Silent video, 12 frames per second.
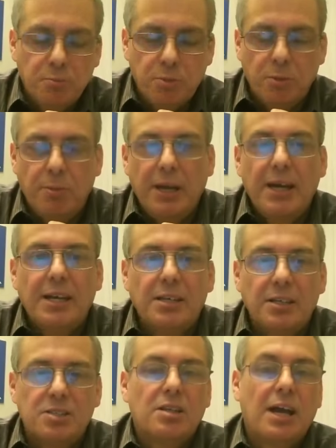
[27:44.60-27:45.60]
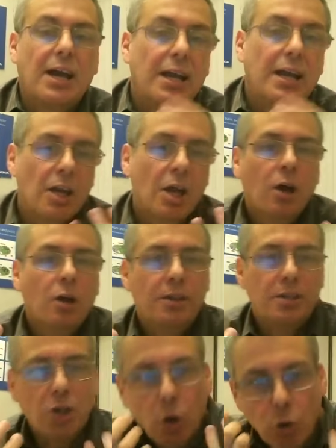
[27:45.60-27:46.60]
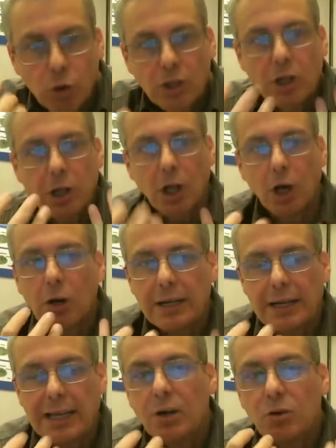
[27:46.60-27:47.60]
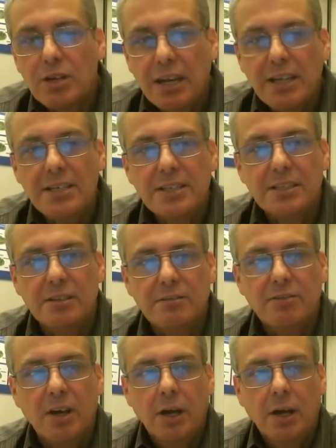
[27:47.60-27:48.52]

preparedness, and this whole cloud native